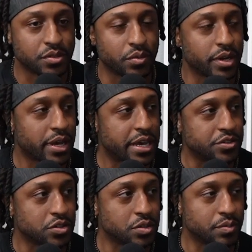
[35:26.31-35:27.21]
What age
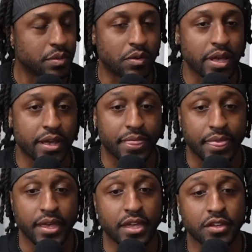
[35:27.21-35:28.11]
group? Okay,
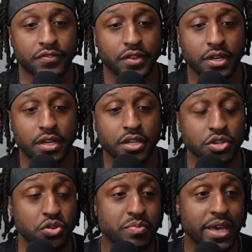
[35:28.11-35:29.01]
if
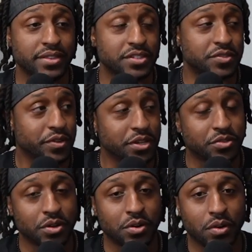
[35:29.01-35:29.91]
you make this free
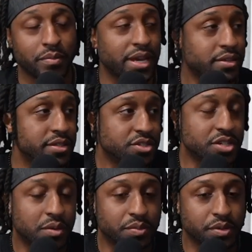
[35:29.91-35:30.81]
throw or make these
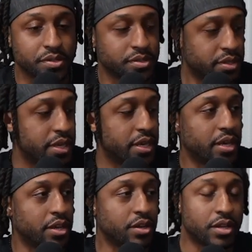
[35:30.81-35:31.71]
jumpers,
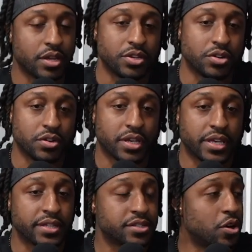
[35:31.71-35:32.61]
then your
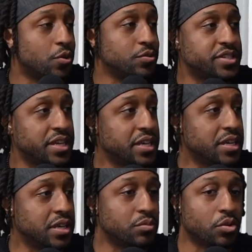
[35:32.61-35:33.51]
kid's whole
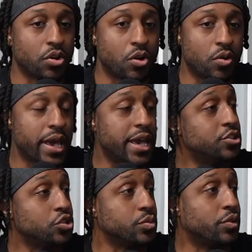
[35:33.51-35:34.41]
team or whole age
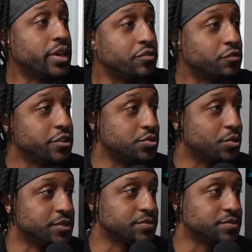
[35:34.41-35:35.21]
group gonna get free Jordans.